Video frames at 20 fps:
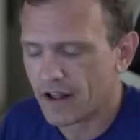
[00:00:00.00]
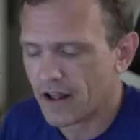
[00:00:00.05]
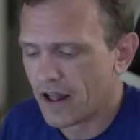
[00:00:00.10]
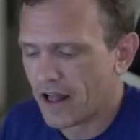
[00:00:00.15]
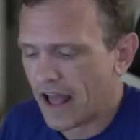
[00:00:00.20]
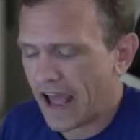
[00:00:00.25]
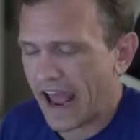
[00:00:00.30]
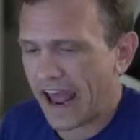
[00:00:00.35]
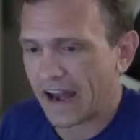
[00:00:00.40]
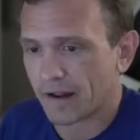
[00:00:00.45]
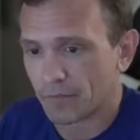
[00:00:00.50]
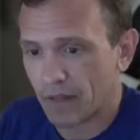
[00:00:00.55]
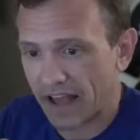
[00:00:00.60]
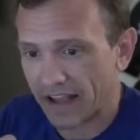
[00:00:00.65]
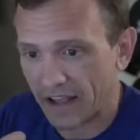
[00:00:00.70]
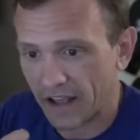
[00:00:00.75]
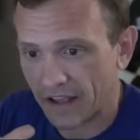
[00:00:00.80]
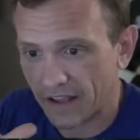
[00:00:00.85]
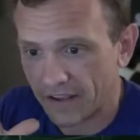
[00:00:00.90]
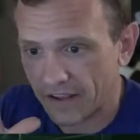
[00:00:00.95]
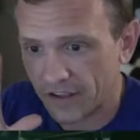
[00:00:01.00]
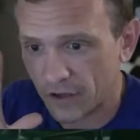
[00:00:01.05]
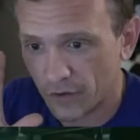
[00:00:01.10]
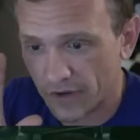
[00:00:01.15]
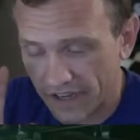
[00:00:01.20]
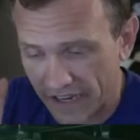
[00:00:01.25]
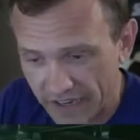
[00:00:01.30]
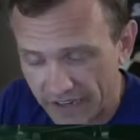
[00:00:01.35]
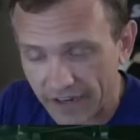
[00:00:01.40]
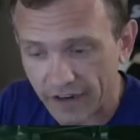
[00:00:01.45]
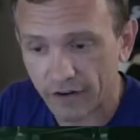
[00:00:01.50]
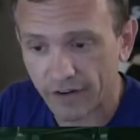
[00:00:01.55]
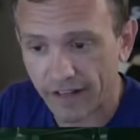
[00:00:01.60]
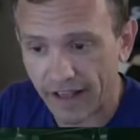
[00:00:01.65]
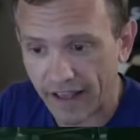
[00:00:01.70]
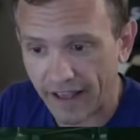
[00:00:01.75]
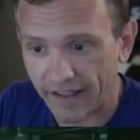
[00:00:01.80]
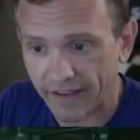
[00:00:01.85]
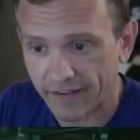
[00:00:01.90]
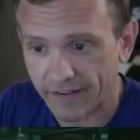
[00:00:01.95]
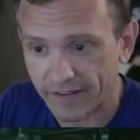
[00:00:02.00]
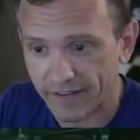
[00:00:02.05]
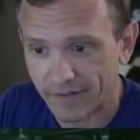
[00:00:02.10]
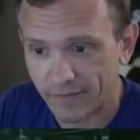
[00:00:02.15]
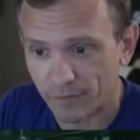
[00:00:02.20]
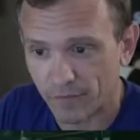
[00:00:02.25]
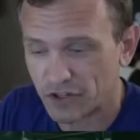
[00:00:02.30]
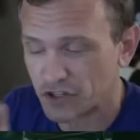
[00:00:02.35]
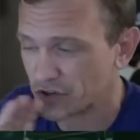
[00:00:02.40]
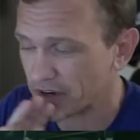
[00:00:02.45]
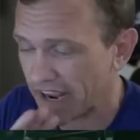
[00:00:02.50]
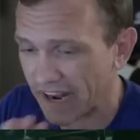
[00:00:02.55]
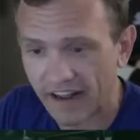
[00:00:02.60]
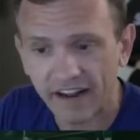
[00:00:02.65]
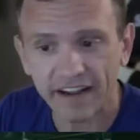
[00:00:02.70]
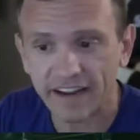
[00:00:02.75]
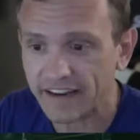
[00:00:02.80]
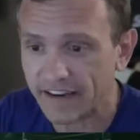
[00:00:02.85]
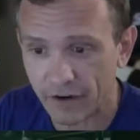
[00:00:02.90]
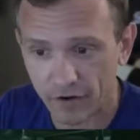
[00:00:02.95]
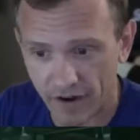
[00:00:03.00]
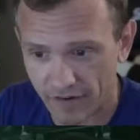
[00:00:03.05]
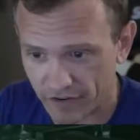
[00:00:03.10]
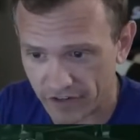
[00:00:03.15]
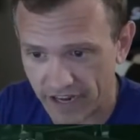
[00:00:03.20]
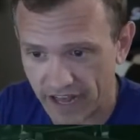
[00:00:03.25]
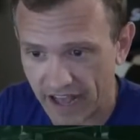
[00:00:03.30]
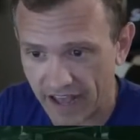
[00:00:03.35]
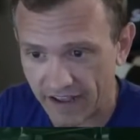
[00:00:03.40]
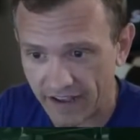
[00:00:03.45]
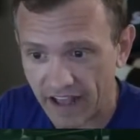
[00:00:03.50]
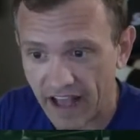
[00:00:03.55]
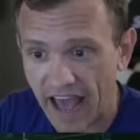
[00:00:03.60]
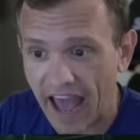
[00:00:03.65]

And I'm like, you can eat in here today, but you cannot eat in here every day.